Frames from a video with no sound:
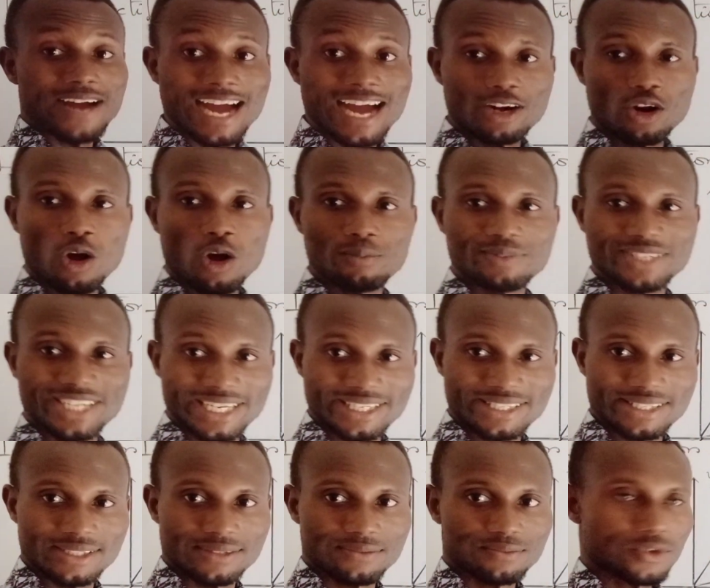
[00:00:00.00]
an
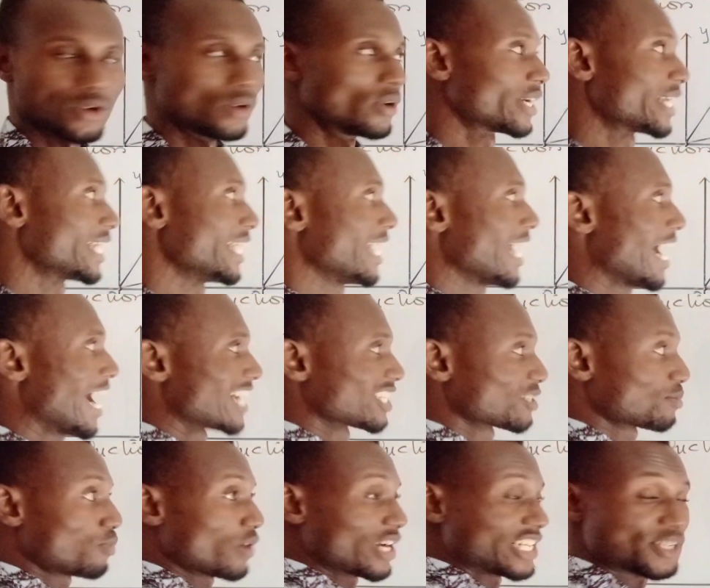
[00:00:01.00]
object. Okay,
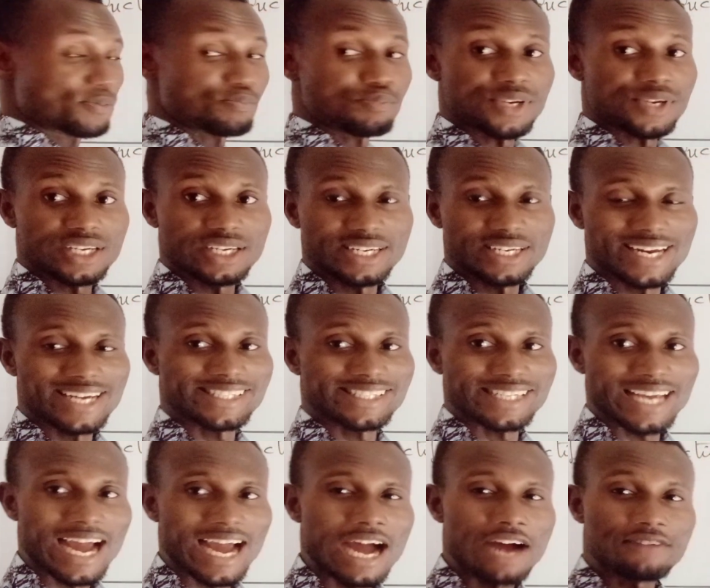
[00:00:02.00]
at point P. Let's say
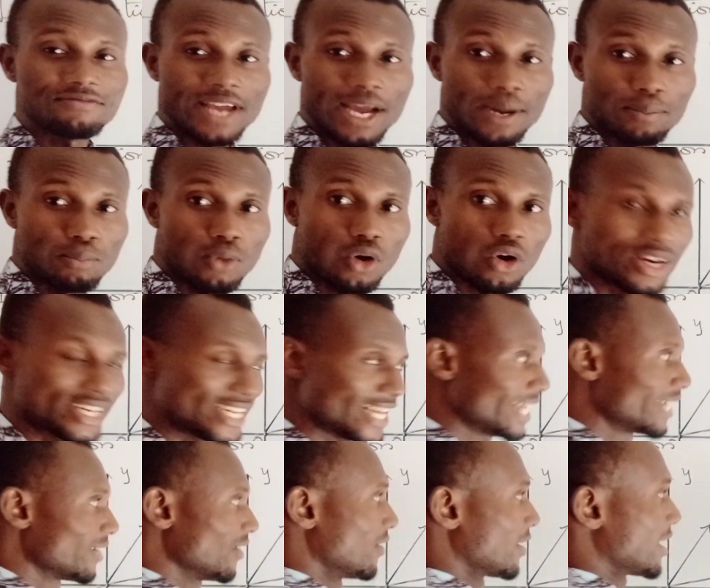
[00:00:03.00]
I have a ball
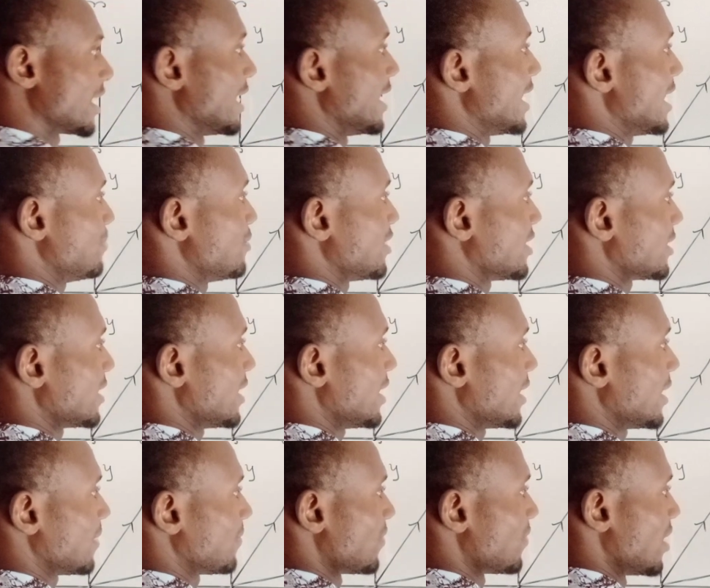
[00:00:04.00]
there. Okay, let me
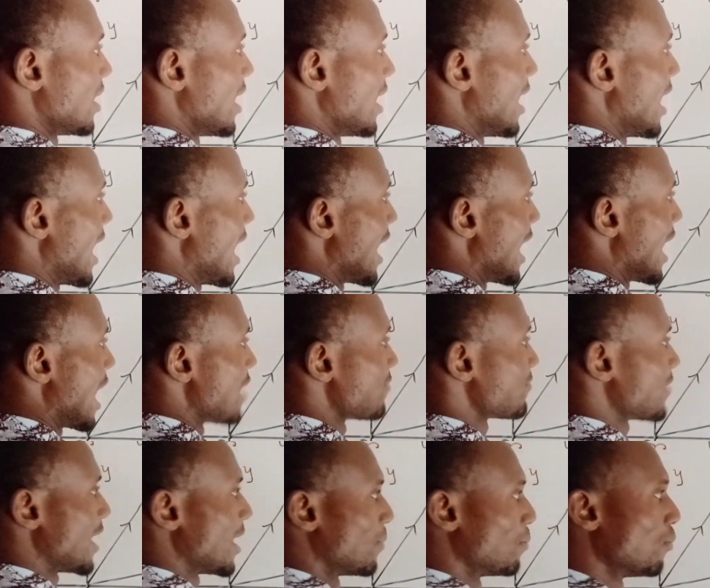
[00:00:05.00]
say I
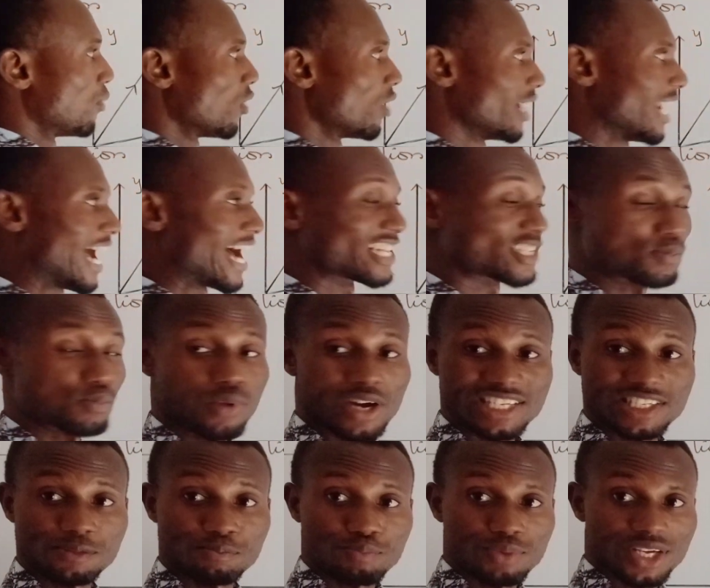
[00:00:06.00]
have a ball at
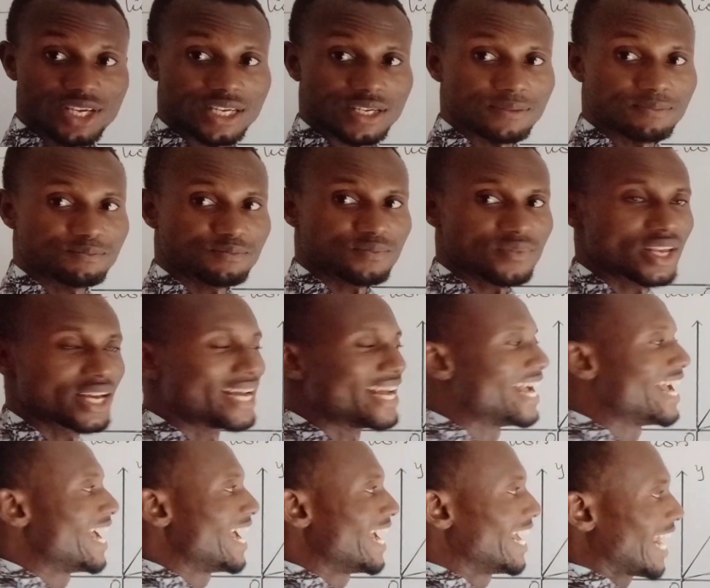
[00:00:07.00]
point P,
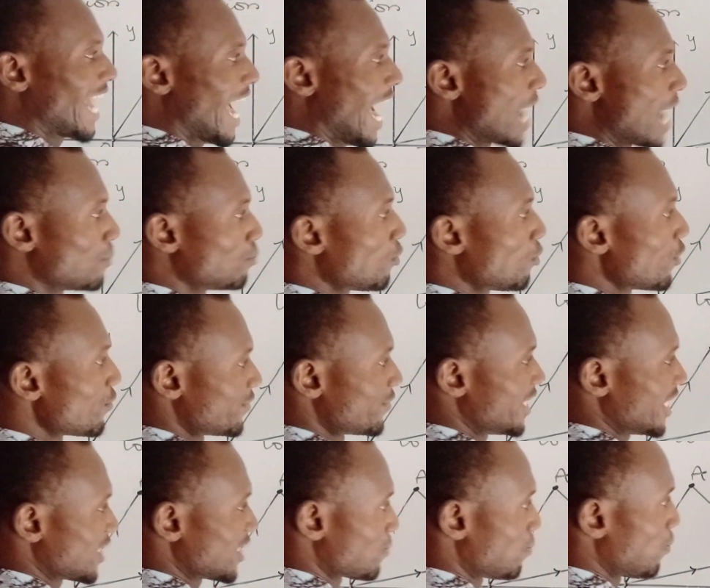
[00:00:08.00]
and I move
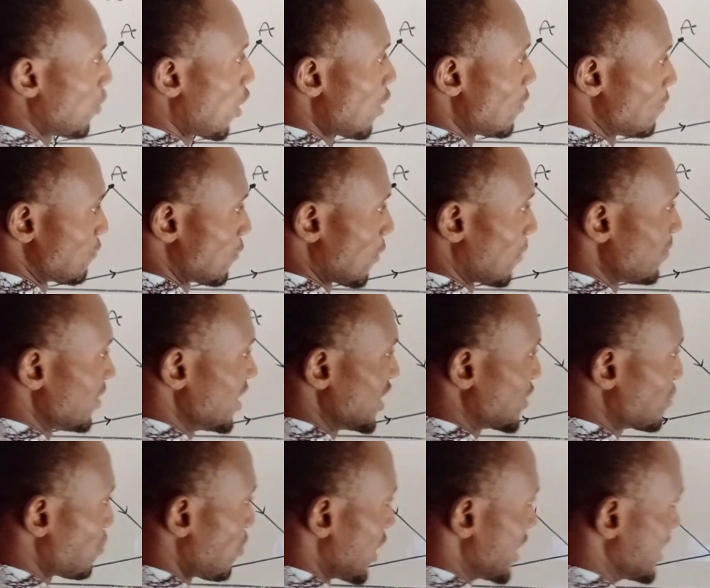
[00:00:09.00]
this ball from this
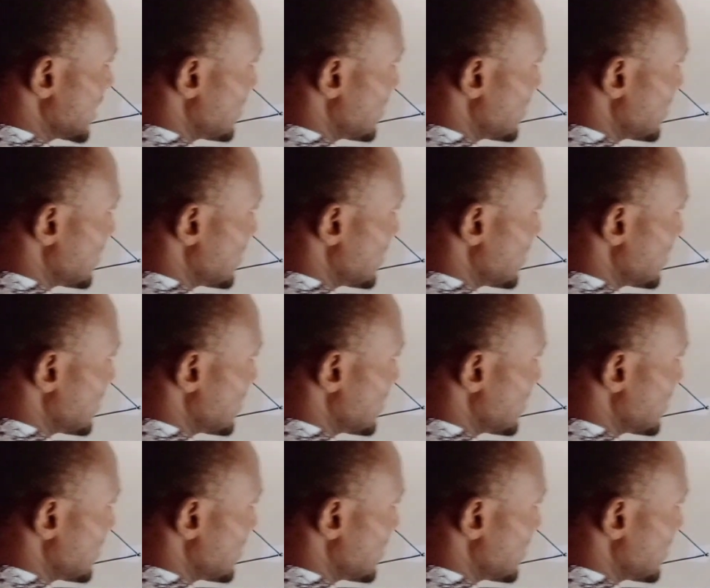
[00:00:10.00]
point